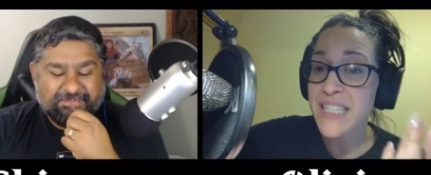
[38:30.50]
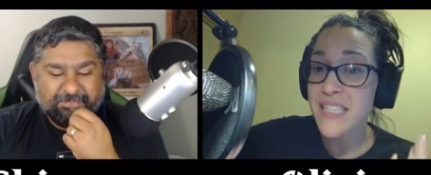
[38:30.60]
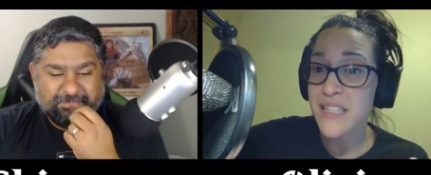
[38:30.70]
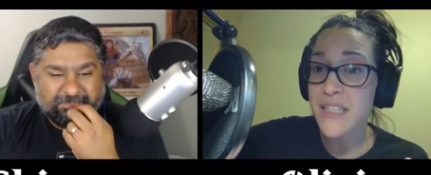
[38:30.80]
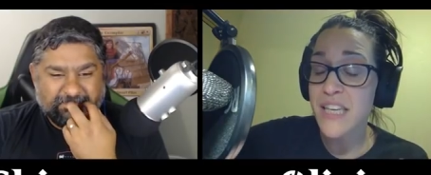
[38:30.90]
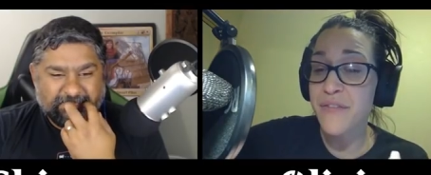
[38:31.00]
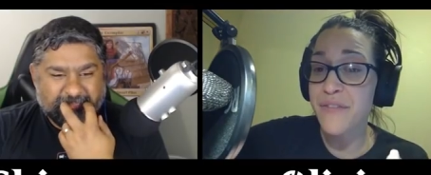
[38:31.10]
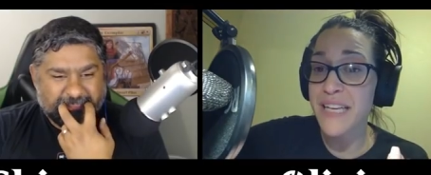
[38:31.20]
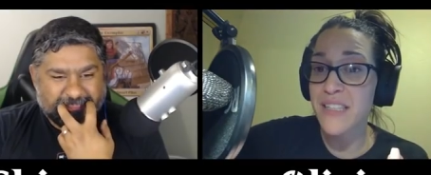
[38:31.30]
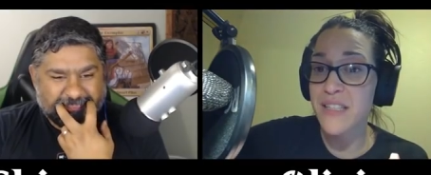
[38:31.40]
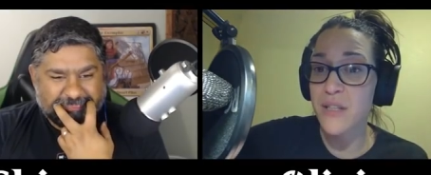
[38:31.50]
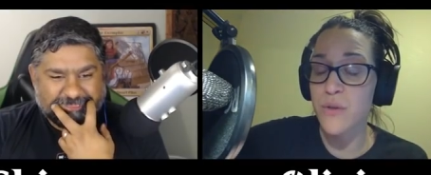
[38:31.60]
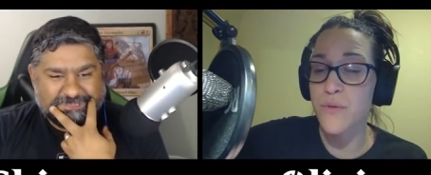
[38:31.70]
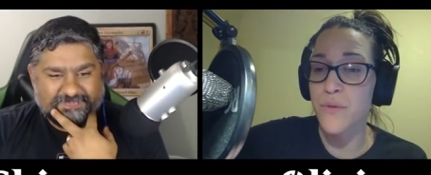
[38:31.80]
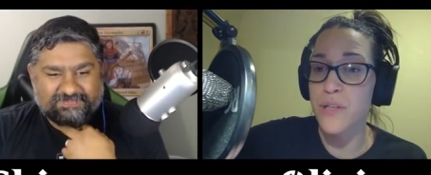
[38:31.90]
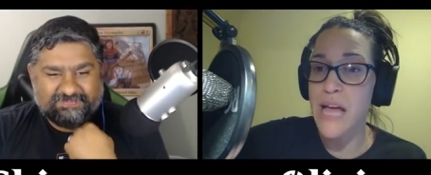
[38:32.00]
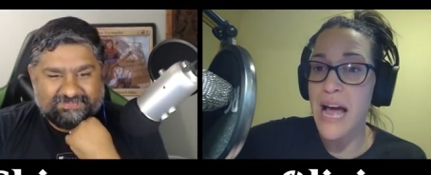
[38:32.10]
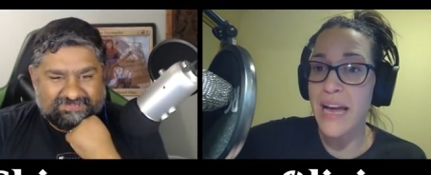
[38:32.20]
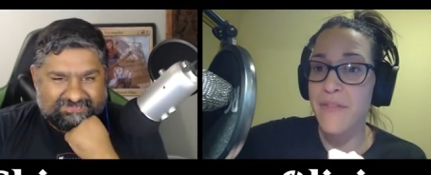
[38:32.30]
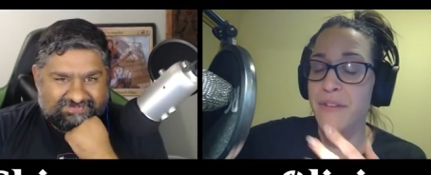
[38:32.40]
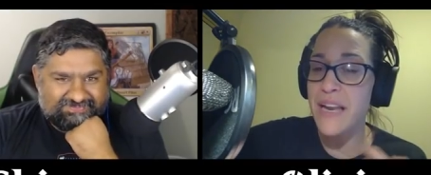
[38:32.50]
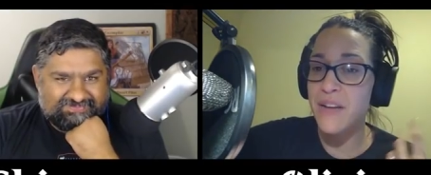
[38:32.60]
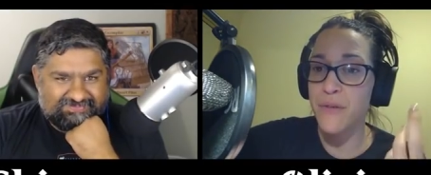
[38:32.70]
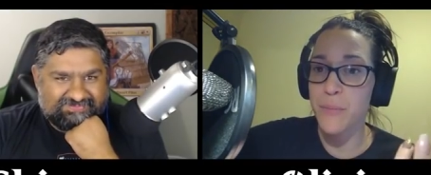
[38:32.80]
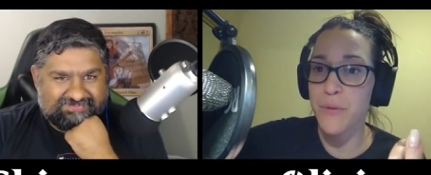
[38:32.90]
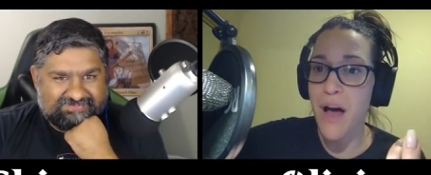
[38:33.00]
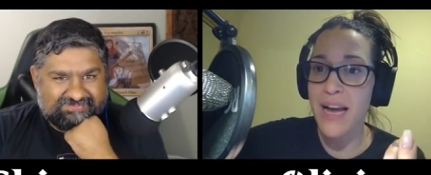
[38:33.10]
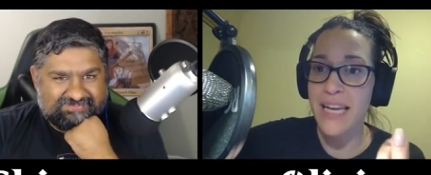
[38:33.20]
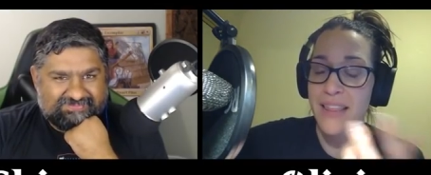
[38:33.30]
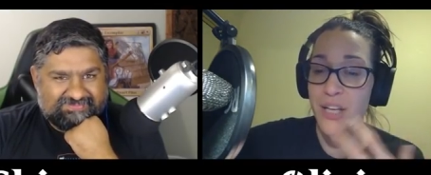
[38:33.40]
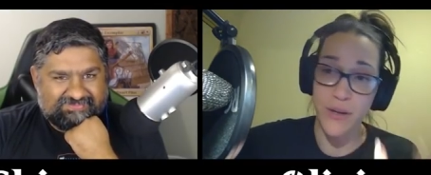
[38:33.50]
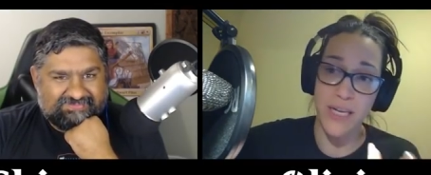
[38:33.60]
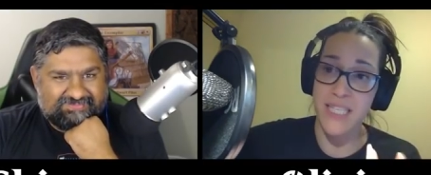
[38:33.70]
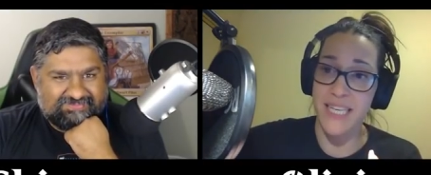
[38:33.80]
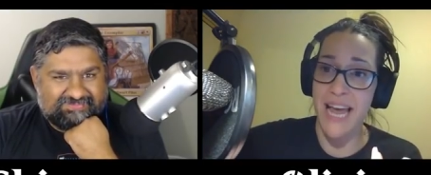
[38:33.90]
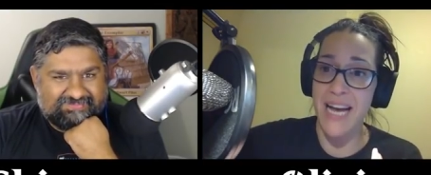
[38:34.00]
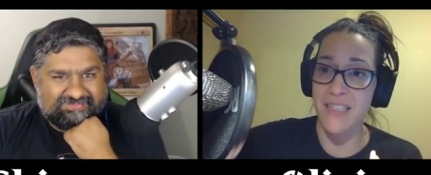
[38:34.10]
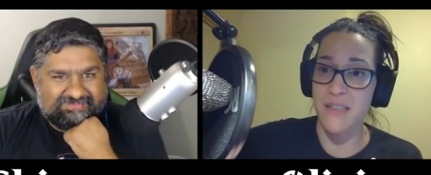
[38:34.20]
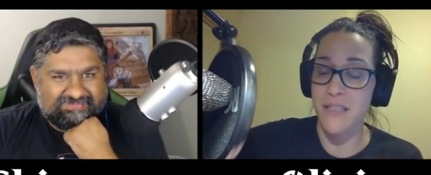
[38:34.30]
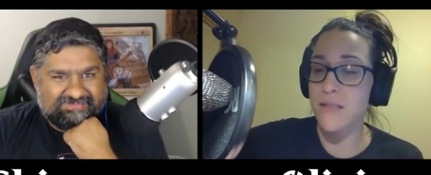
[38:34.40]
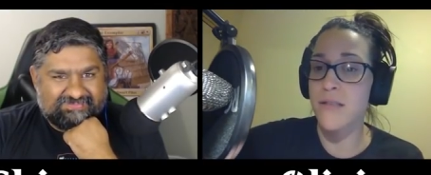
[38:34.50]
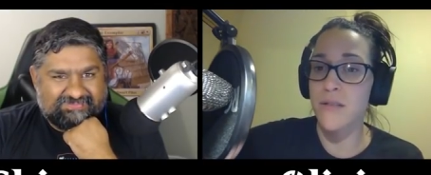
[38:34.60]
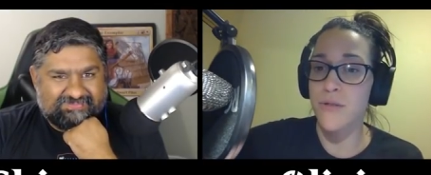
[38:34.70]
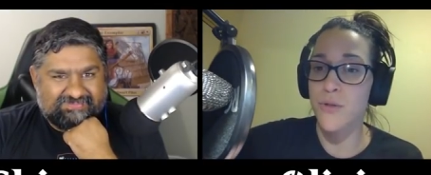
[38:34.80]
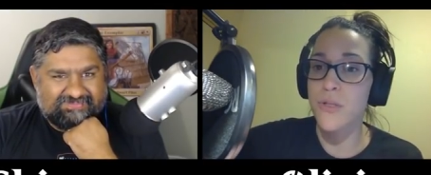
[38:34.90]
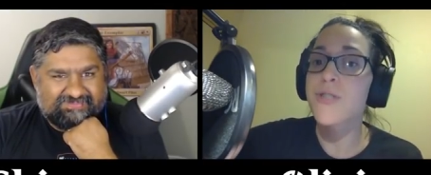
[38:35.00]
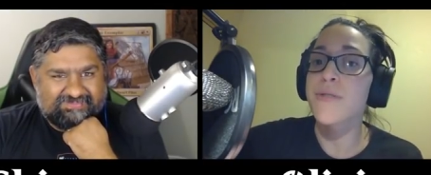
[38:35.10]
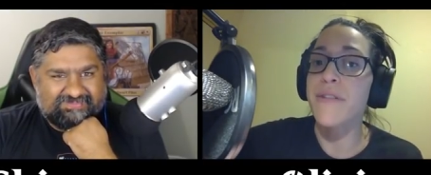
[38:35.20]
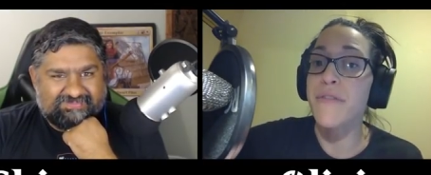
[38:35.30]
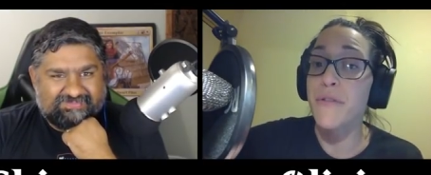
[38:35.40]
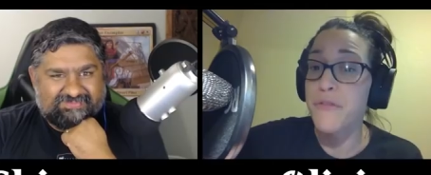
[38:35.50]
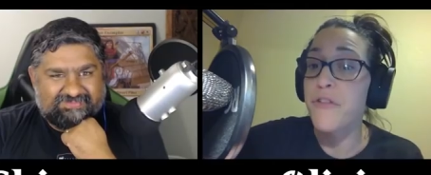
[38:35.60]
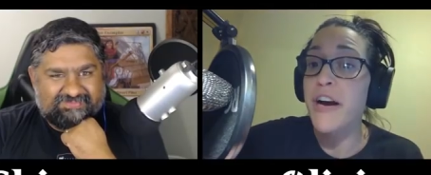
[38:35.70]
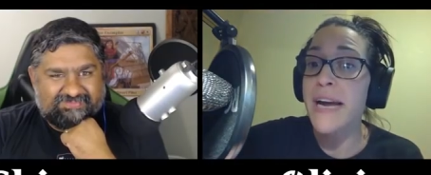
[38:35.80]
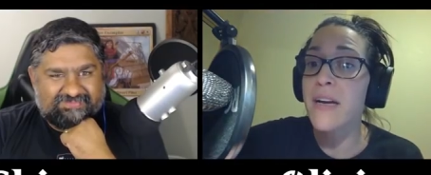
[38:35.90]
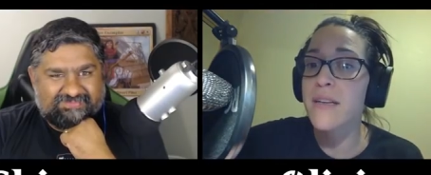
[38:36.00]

Speaker 1: is the afflict is lose for life and if you block it then you get to cast an instant or sorcery for free